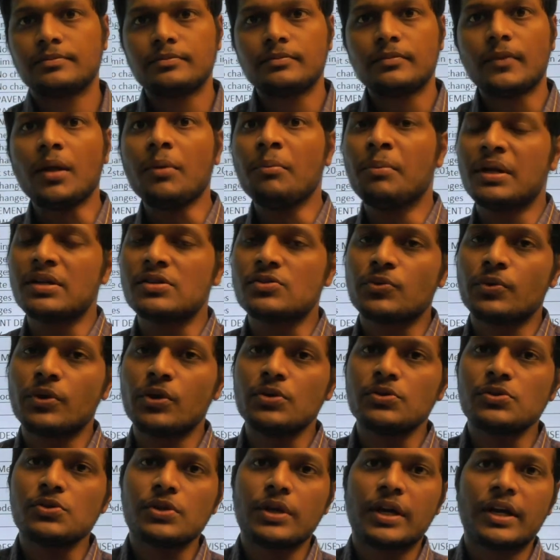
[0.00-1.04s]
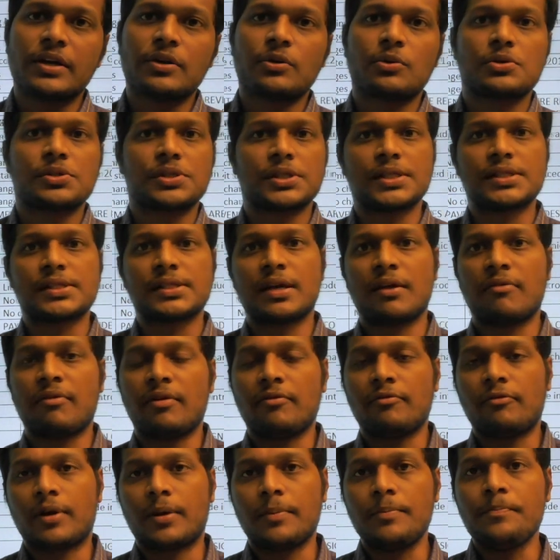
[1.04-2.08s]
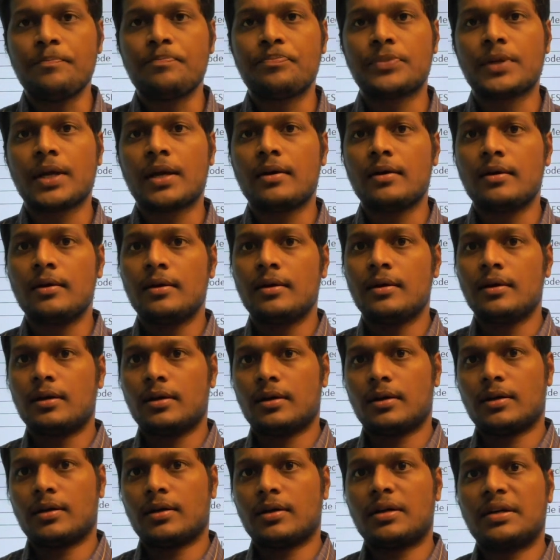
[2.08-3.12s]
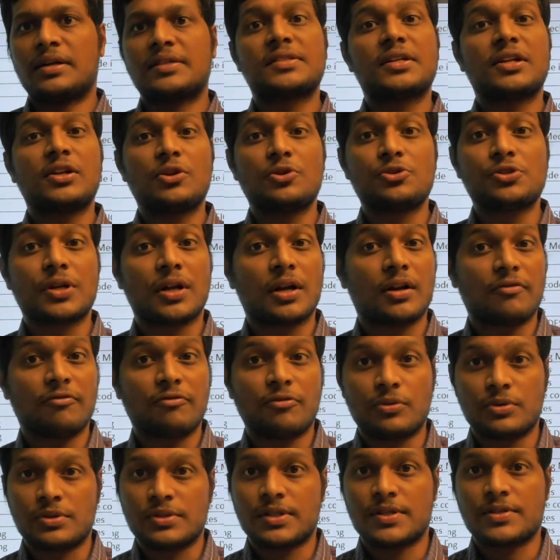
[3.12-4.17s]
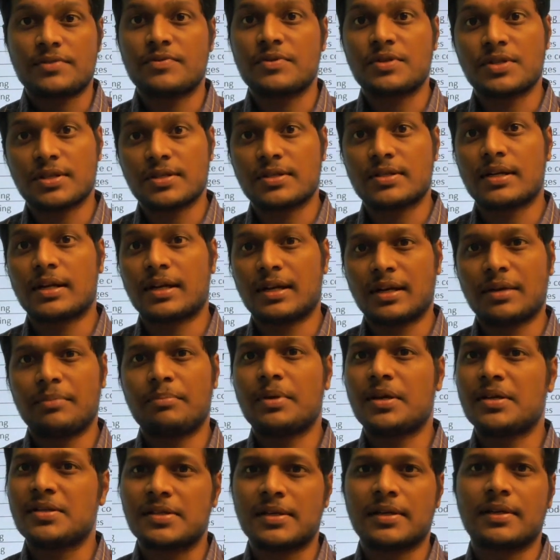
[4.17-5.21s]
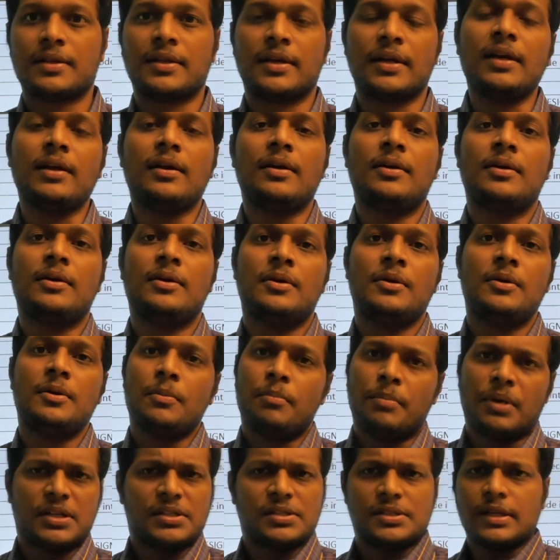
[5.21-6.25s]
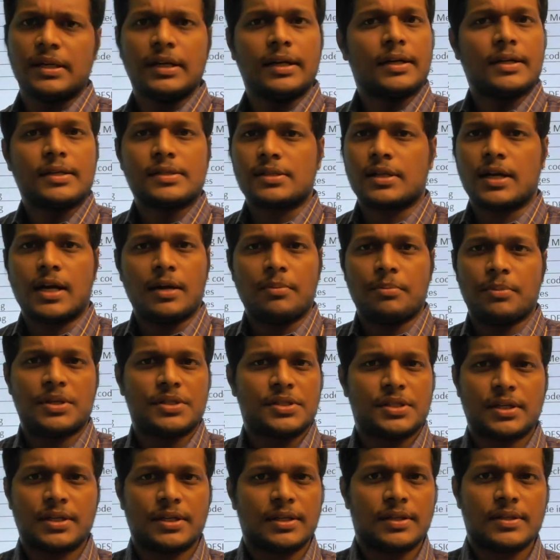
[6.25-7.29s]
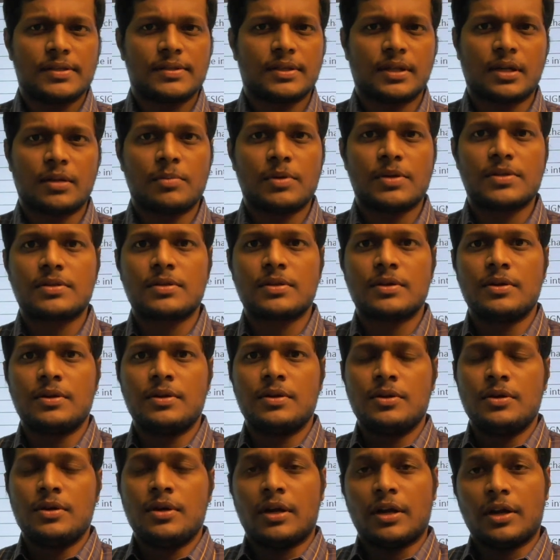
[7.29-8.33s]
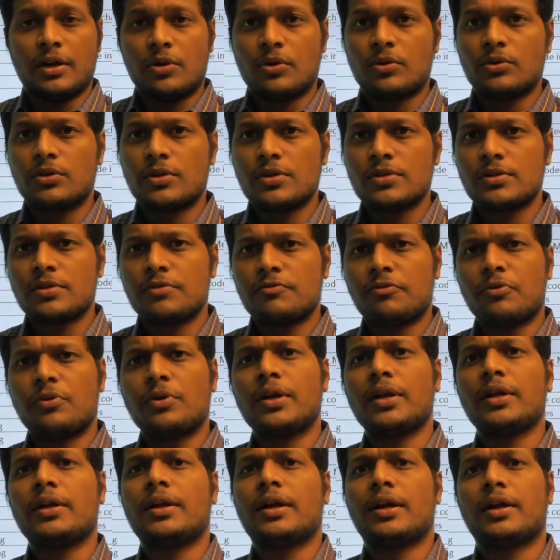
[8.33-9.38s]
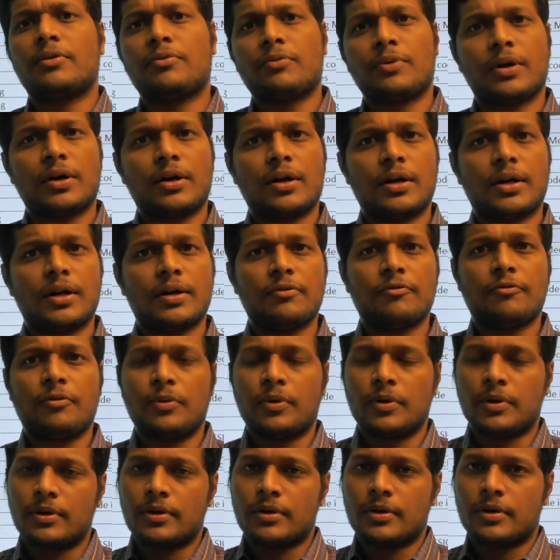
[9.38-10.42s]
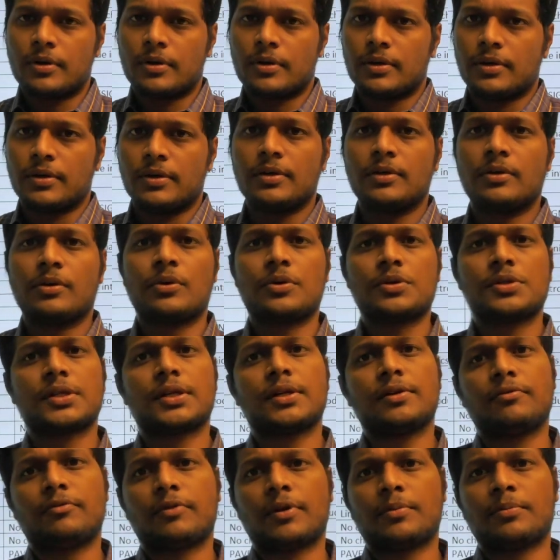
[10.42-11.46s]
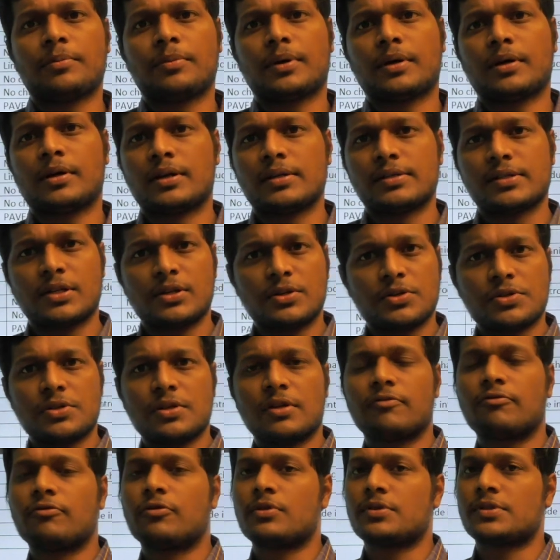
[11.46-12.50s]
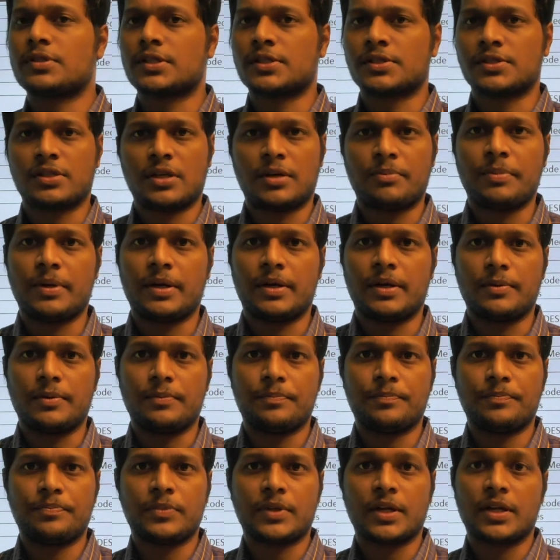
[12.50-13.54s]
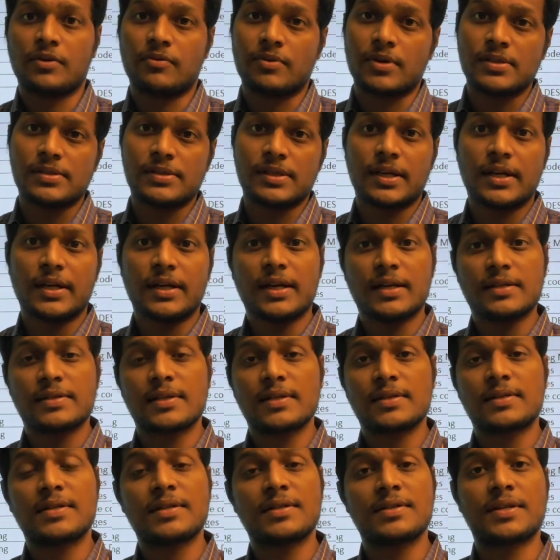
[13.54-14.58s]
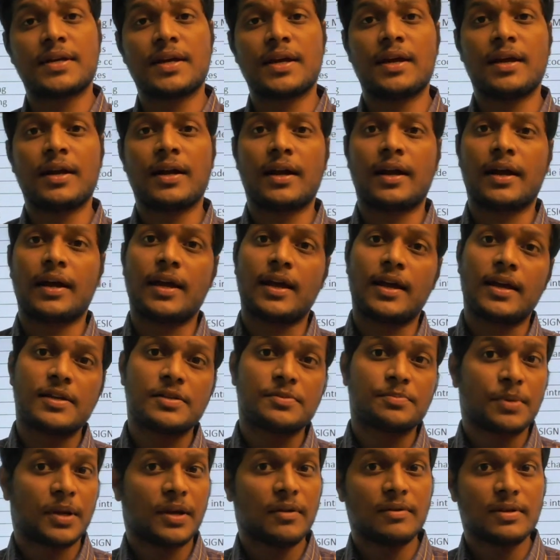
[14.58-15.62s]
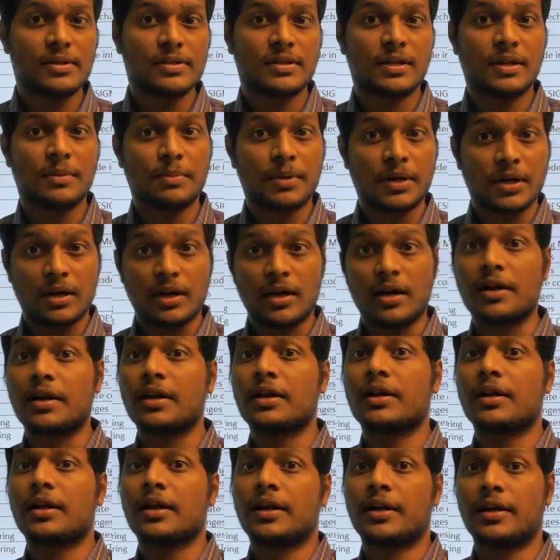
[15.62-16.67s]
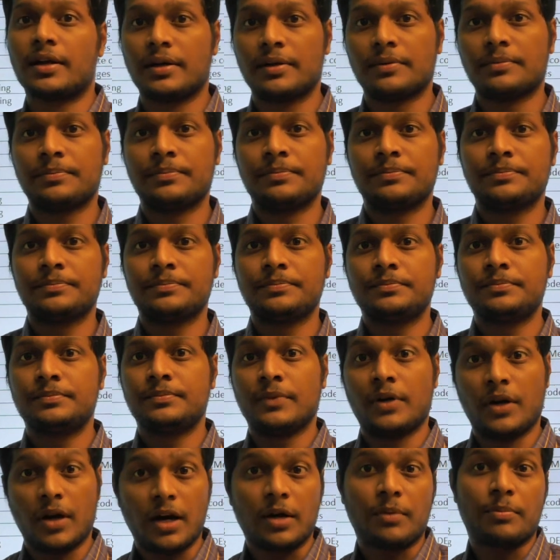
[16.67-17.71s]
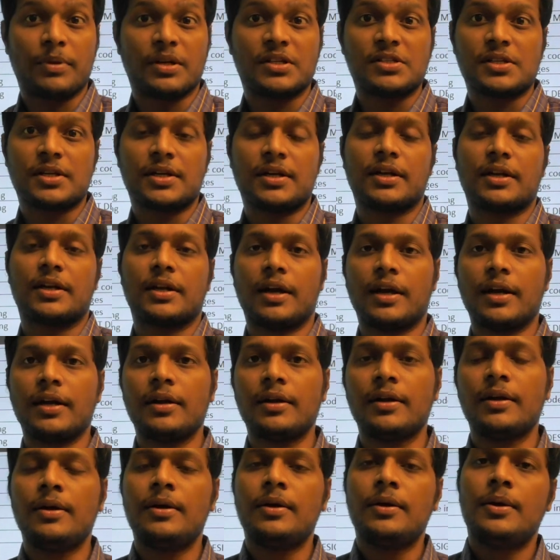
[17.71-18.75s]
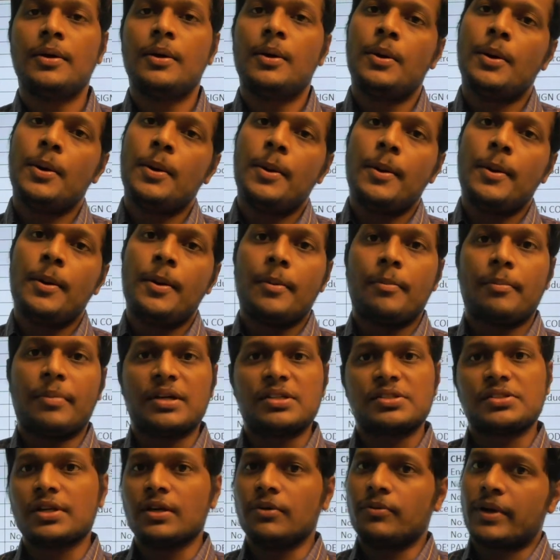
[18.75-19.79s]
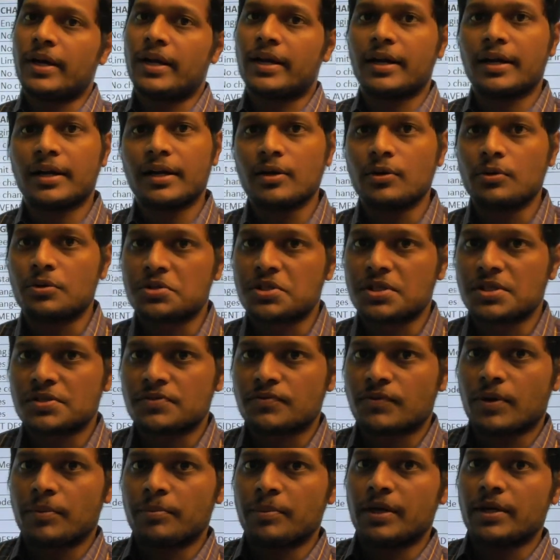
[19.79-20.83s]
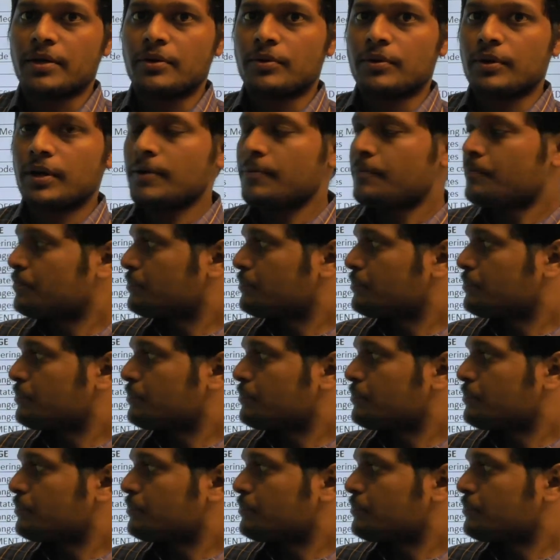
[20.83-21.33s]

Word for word: Means we used to get questions even from uh, resolution of forces, which is like a basic thing, but still it is not mentioned in the syllabus. In 2014 gate, we got a uh, question from uh, resolution of forces topic. It was there in SSC, JE and IES previously but not in GATE, not mentioned in GATE, but still we are getting questions from it. Okay.